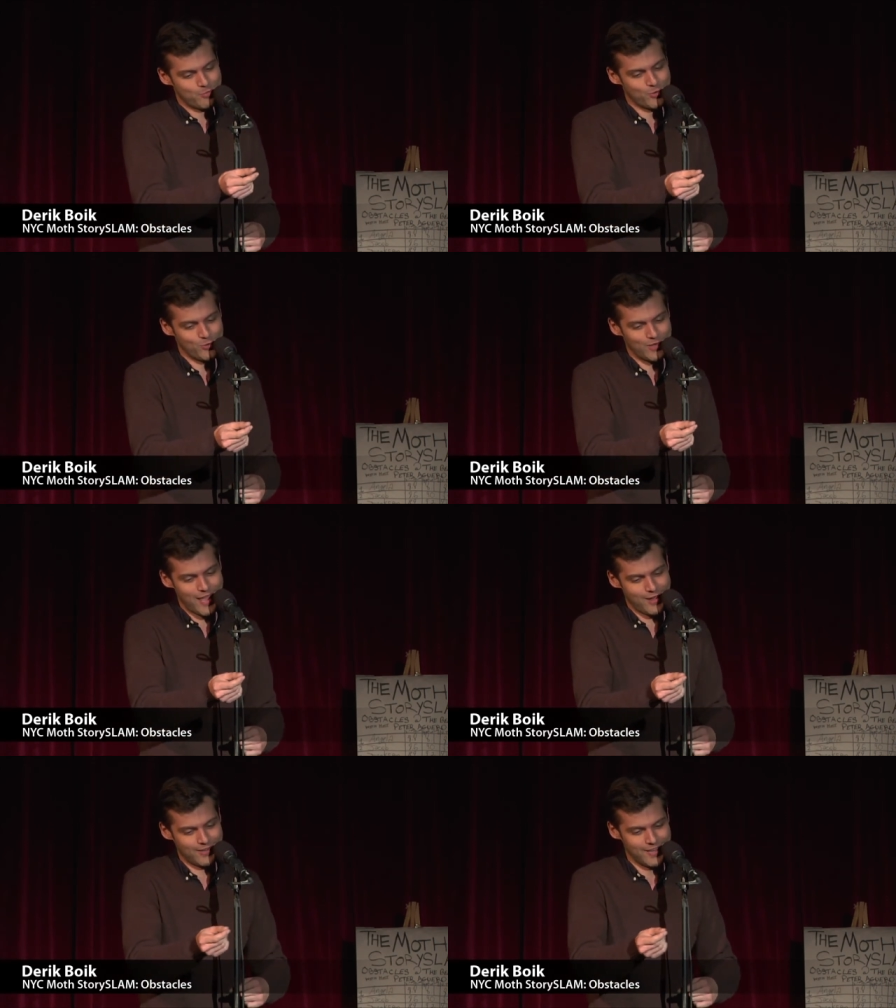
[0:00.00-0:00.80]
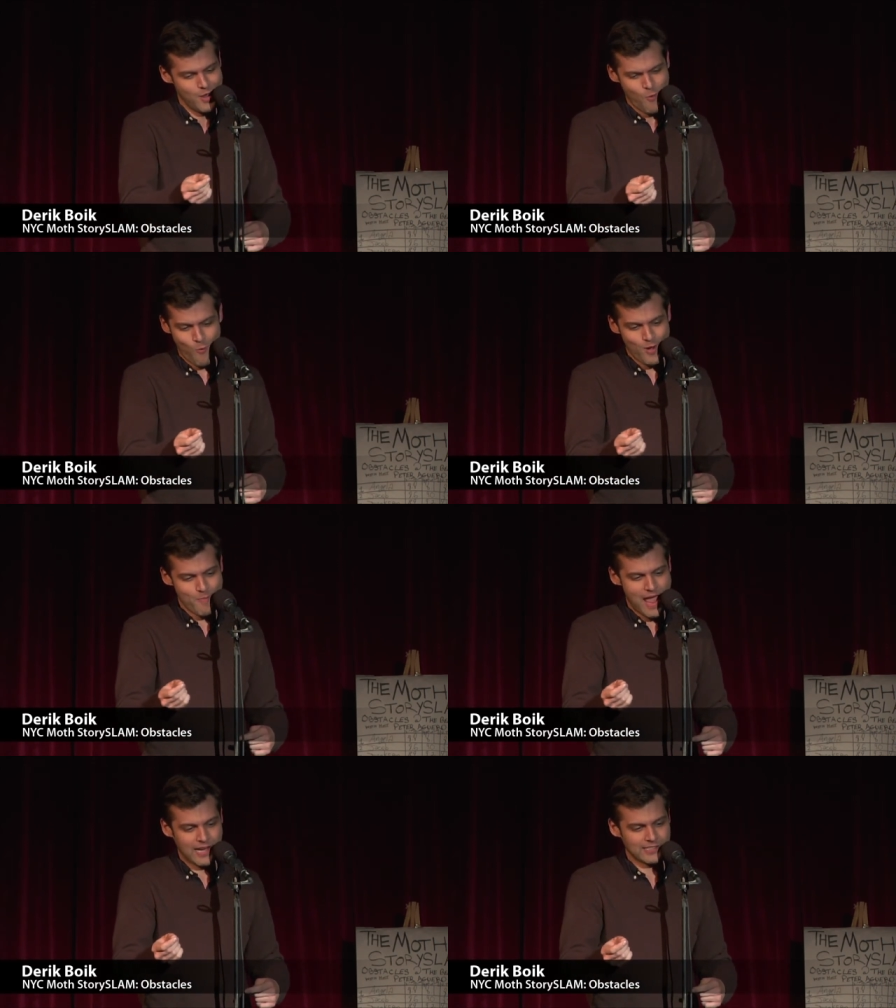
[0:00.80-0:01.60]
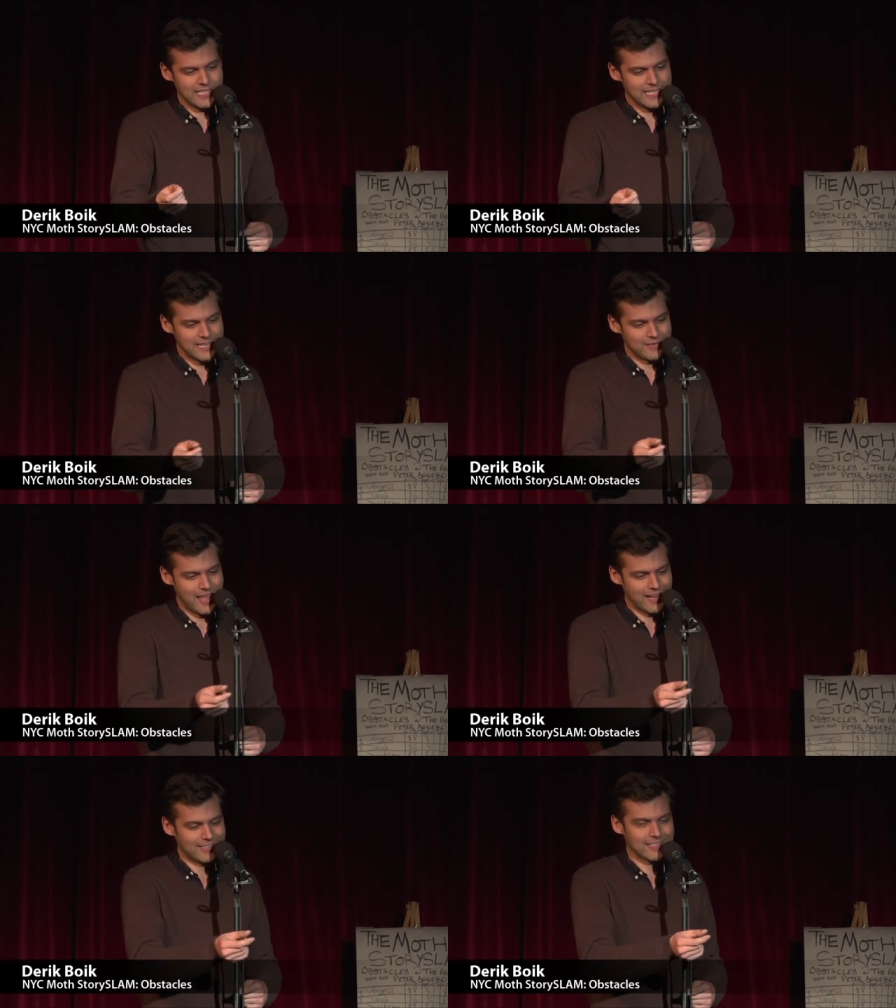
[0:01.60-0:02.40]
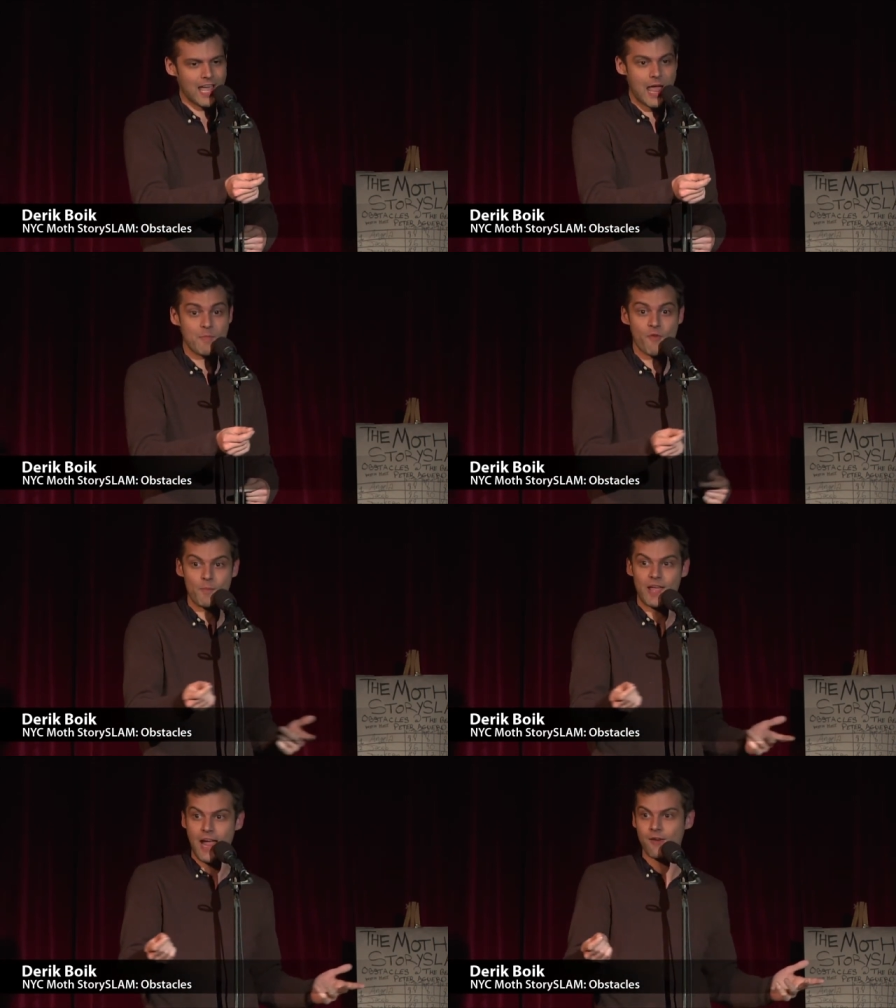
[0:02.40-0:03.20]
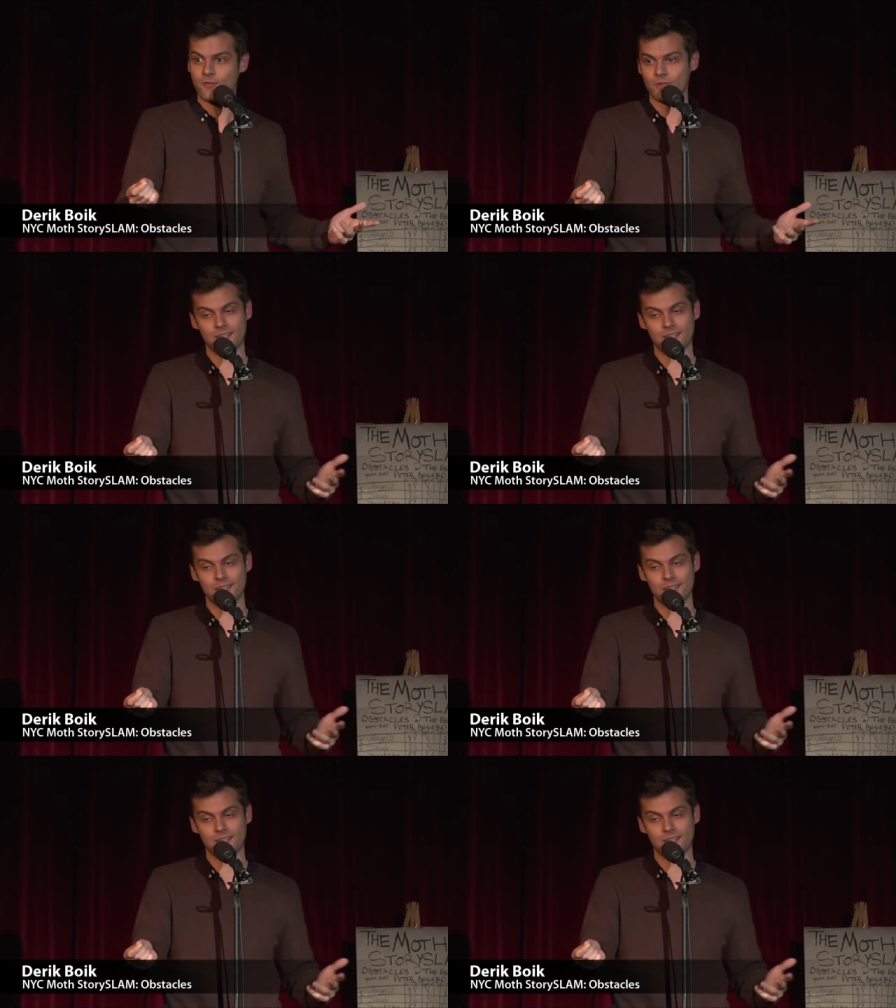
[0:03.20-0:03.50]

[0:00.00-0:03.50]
pull out one magazine at a time if I'm careful,